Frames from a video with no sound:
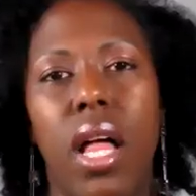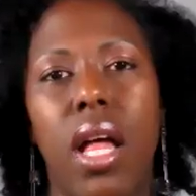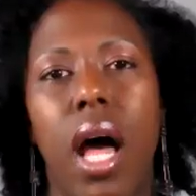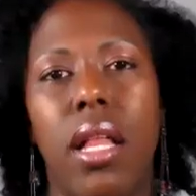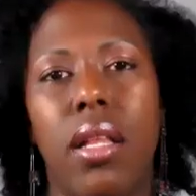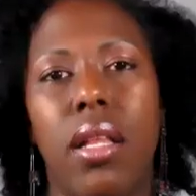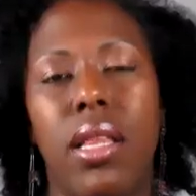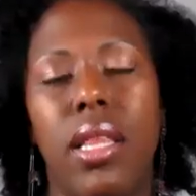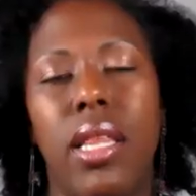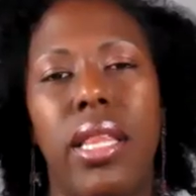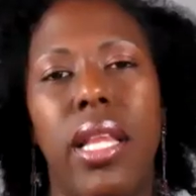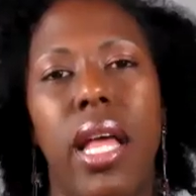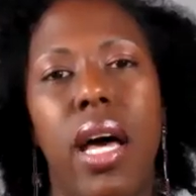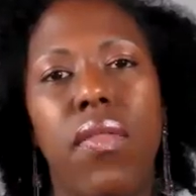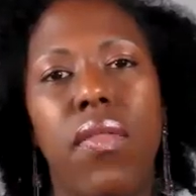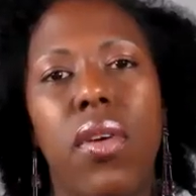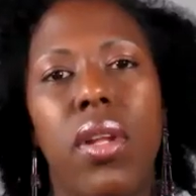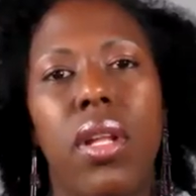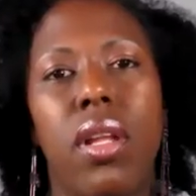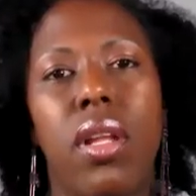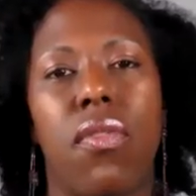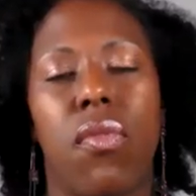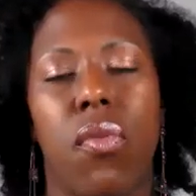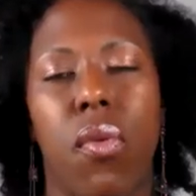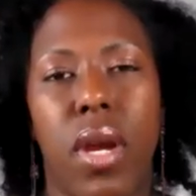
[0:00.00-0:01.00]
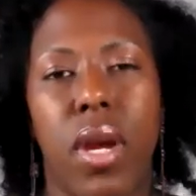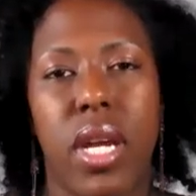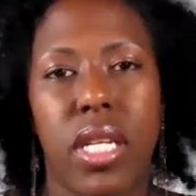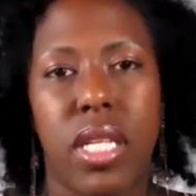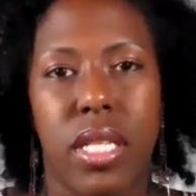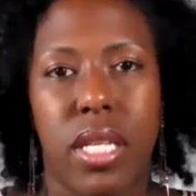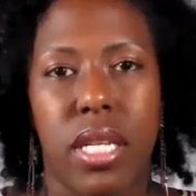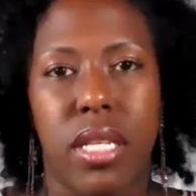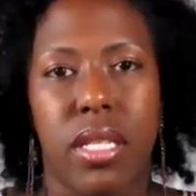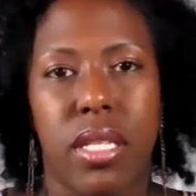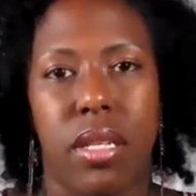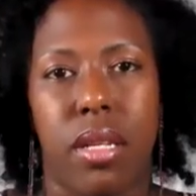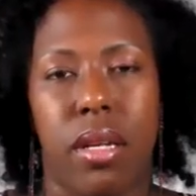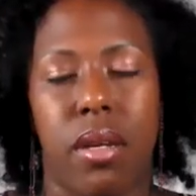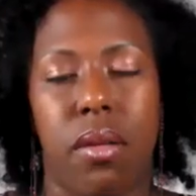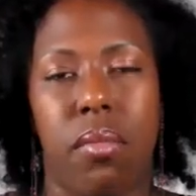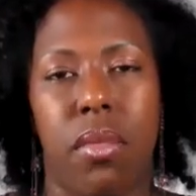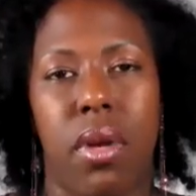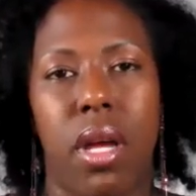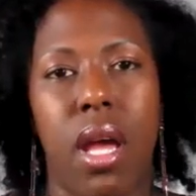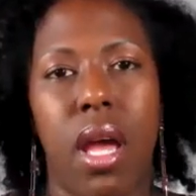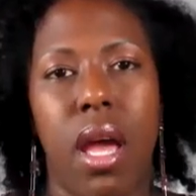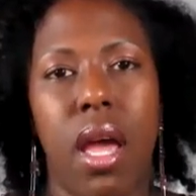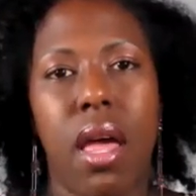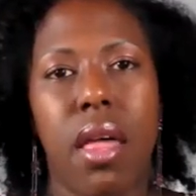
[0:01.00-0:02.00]
a level of
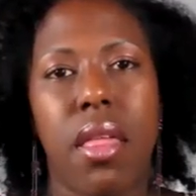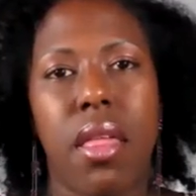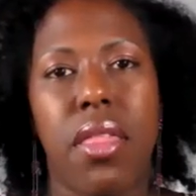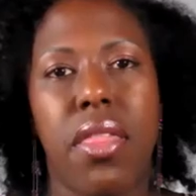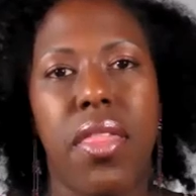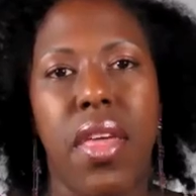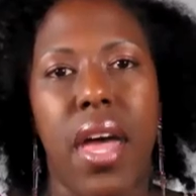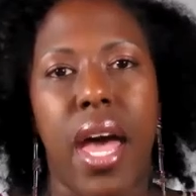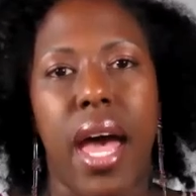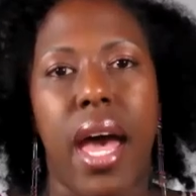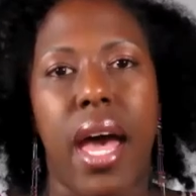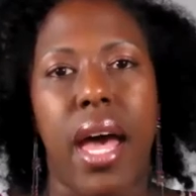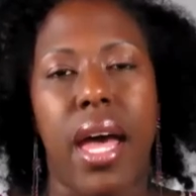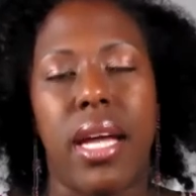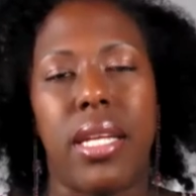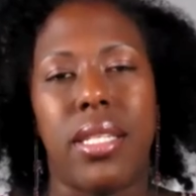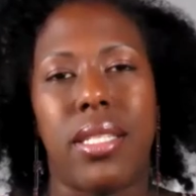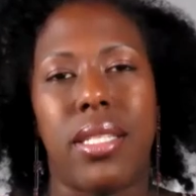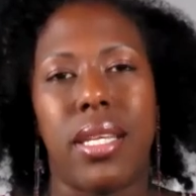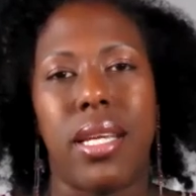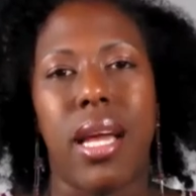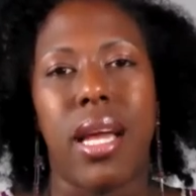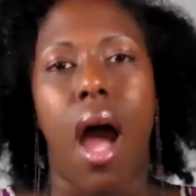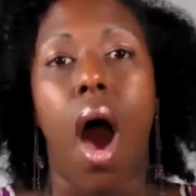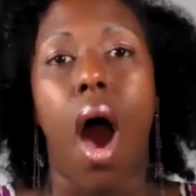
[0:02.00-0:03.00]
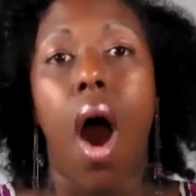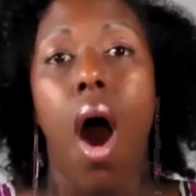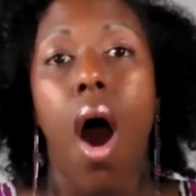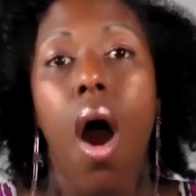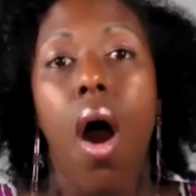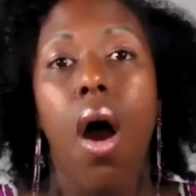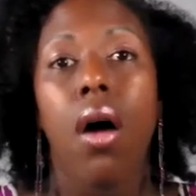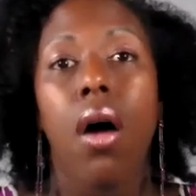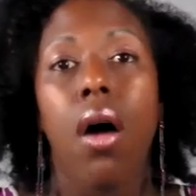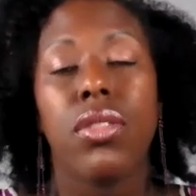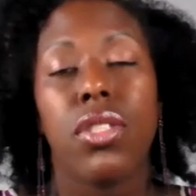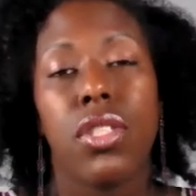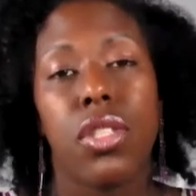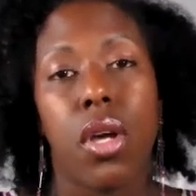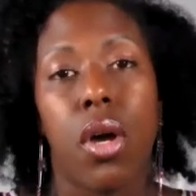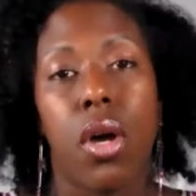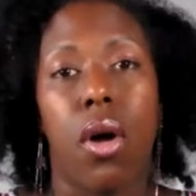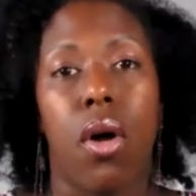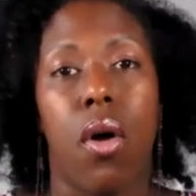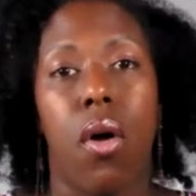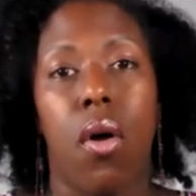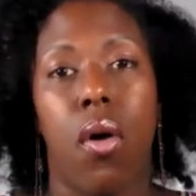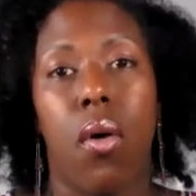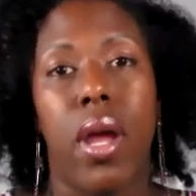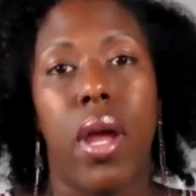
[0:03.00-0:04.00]
racism that
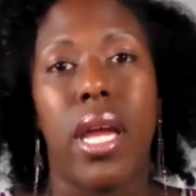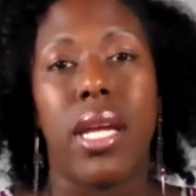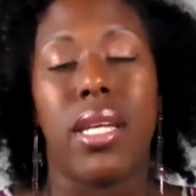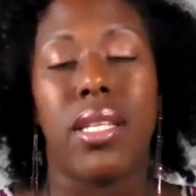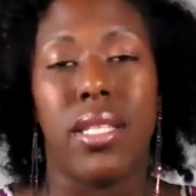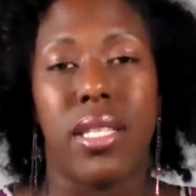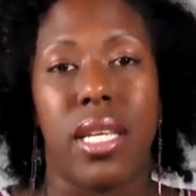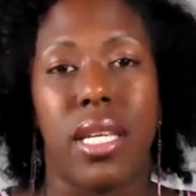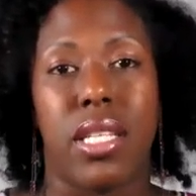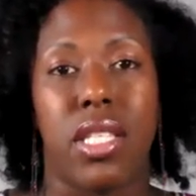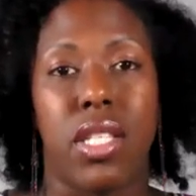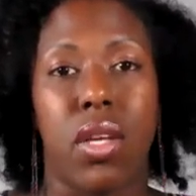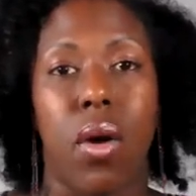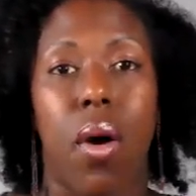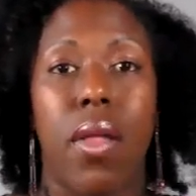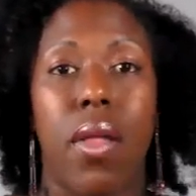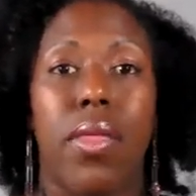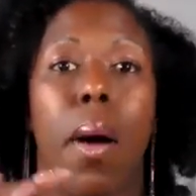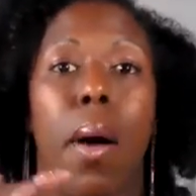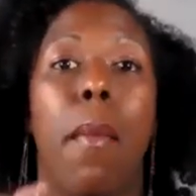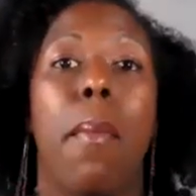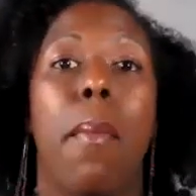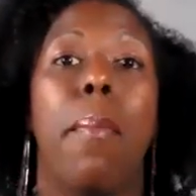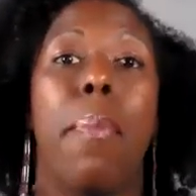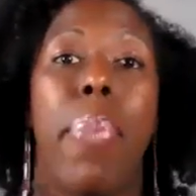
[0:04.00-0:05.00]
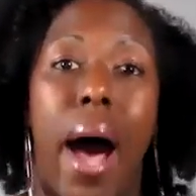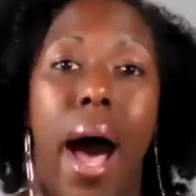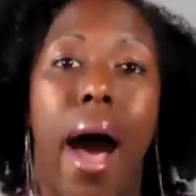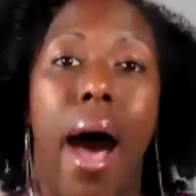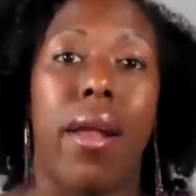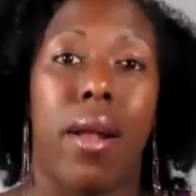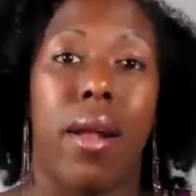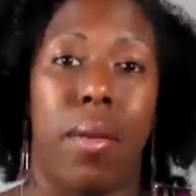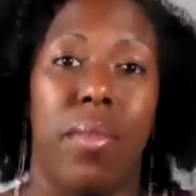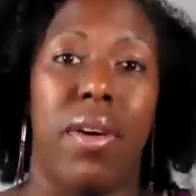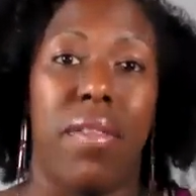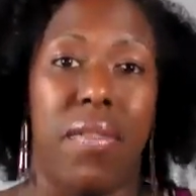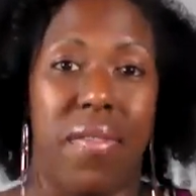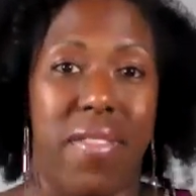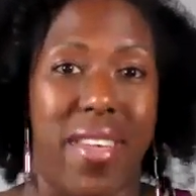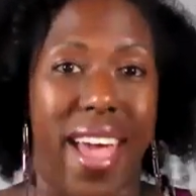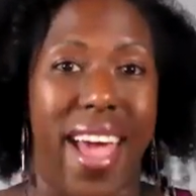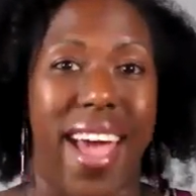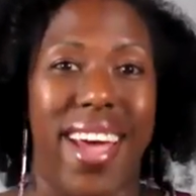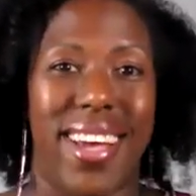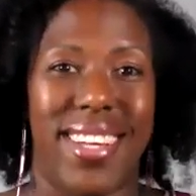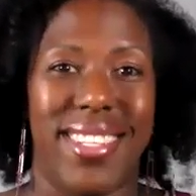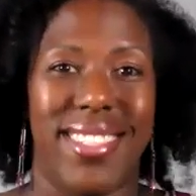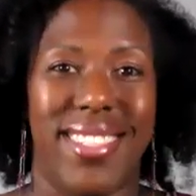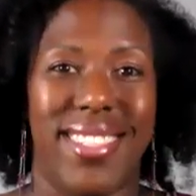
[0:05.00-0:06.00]
also exists on the bottom of
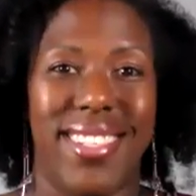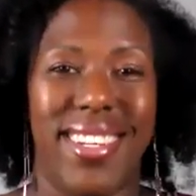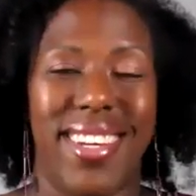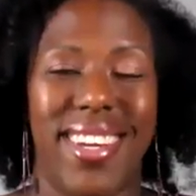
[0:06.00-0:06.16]
that.